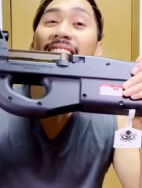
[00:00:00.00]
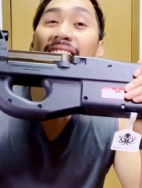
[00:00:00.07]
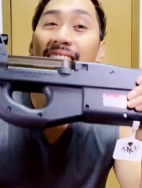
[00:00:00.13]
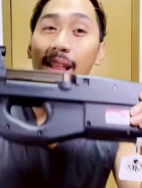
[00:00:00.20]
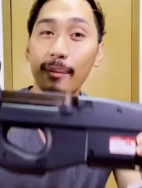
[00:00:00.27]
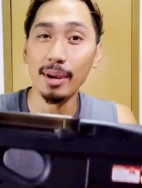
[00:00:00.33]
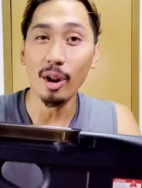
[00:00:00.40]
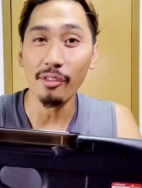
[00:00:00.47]

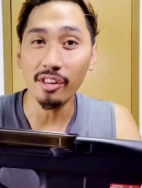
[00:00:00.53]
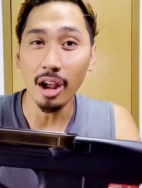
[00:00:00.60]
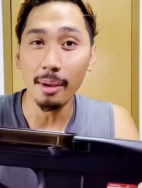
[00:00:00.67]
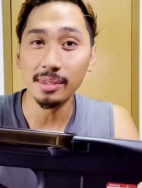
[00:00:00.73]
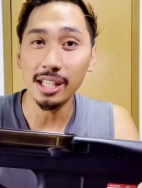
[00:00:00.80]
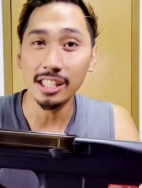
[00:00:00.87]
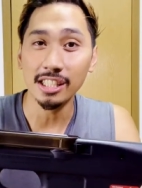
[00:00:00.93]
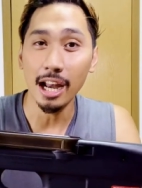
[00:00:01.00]
Let me know in the comment
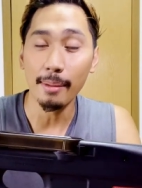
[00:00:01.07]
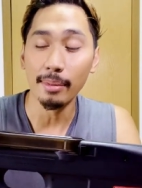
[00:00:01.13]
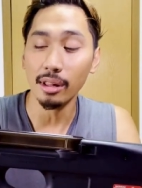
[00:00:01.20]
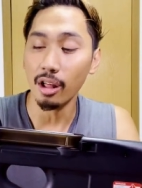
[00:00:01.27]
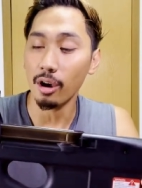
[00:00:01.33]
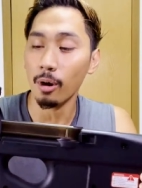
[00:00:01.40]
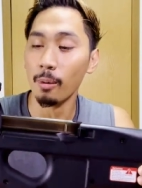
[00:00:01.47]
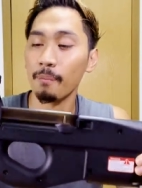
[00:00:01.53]
section down
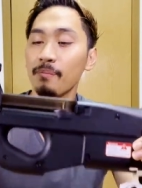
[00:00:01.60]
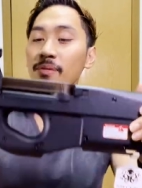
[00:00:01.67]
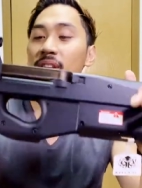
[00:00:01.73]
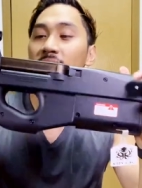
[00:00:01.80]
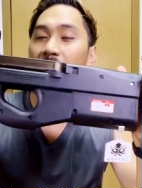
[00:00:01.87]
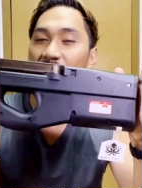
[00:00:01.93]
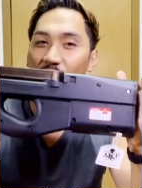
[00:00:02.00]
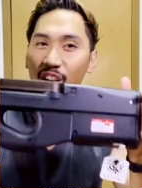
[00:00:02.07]
below,
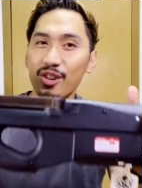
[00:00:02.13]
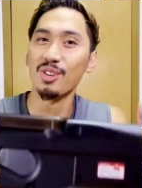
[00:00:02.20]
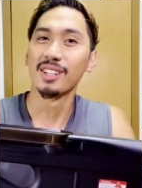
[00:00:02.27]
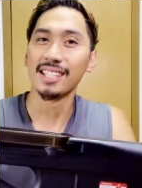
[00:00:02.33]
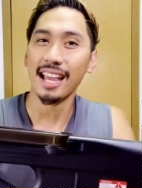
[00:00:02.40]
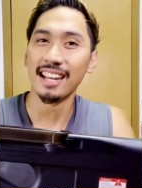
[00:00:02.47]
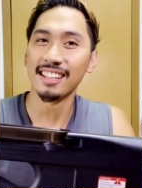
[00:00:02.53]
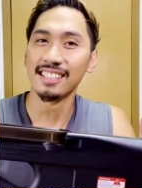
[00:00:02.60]
and are you
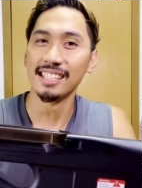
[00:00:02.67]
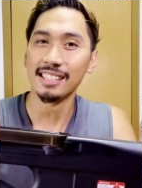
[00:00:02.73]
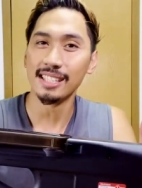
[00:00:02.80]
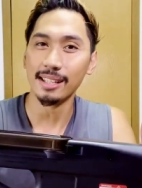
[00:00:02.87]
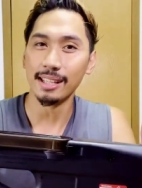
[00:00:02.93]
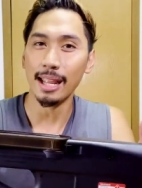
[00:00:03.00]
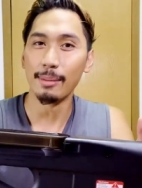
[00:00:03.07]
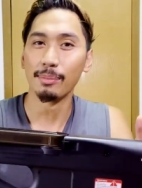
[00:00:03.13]
excited to see
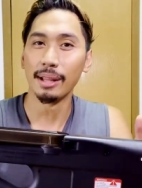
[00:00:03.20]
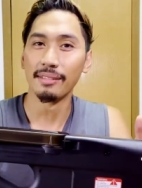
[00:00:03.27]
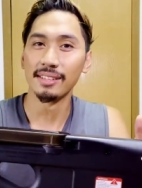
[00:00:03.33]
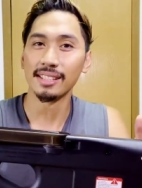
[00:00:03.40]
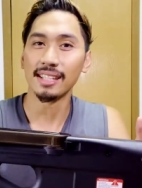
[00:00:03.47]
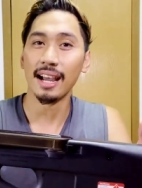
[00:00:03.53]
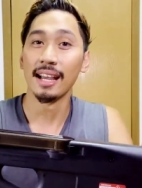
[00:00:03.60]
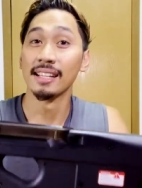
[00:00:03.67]
some gameplay of
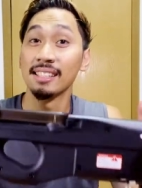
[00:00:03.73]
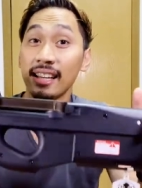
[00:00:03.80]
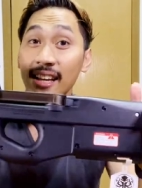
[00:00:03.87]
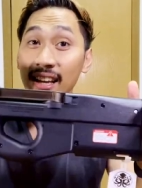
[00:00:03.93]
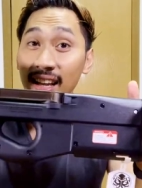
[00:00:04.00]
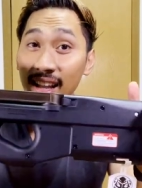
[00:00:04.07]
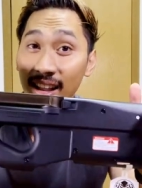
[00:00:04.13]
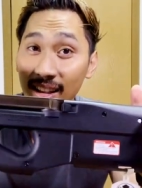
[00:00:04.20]
this, guys?
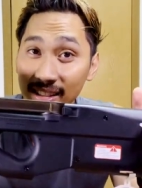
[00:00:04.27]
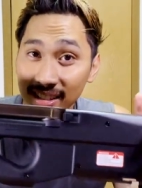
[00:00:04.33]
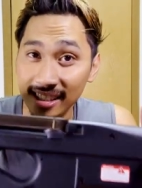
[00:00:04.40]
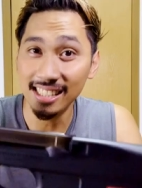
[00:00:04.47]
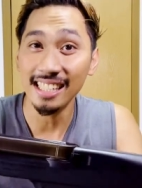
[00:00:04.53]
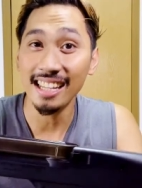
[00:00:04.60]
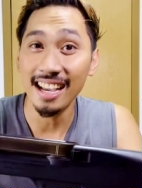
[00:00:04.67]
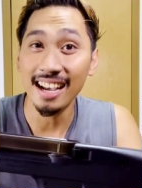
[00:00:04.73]

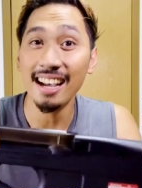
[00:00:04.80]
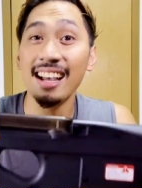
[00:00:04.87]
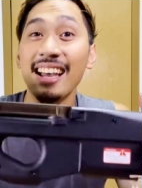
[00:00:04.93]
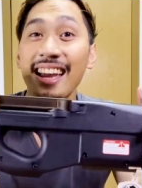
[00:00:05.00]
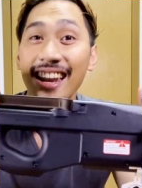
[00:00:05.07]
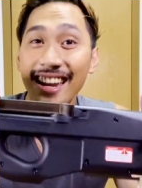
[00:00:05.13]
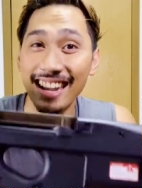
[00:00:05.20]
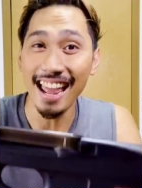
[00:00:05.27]
See ya
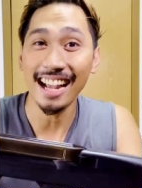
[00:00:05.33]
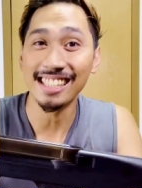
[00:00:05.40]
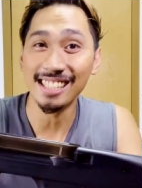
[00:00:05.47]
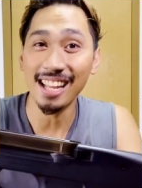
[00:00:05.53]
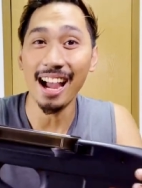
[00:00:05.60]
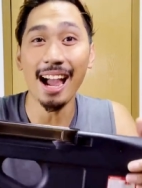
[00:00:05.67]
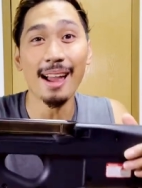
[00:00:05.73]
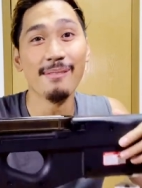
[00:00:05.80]
next
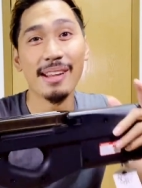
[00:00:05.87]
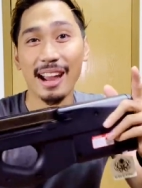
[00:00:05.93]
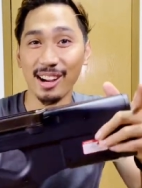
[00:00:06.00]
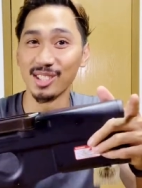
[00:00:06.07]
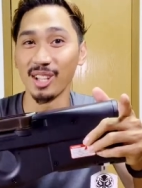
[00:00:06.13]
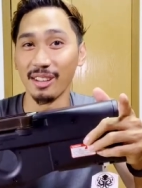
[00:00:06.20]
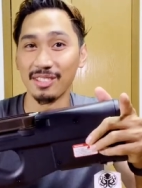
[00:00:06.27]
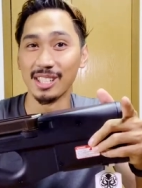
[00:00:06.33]
time.
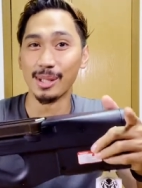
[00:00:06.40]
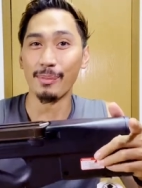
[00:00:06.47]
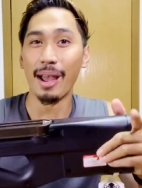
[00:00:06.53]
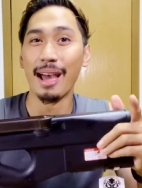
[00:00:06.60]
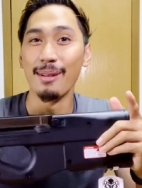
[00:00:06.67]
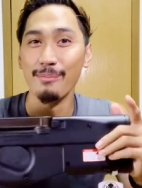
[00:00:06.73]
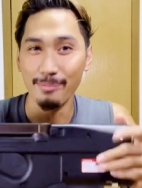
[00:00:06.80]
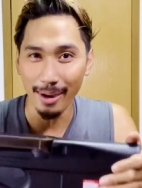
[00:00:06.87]
Airsoft in
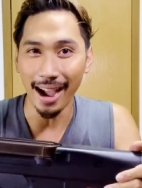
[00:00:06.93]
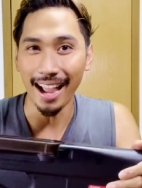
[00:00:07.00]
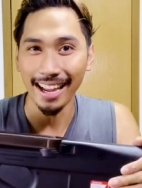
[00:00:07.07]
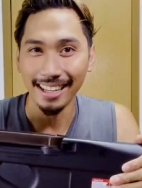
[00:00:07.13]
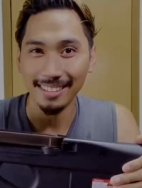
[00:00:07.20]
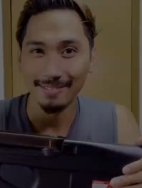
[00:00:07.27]
Japan. Bye.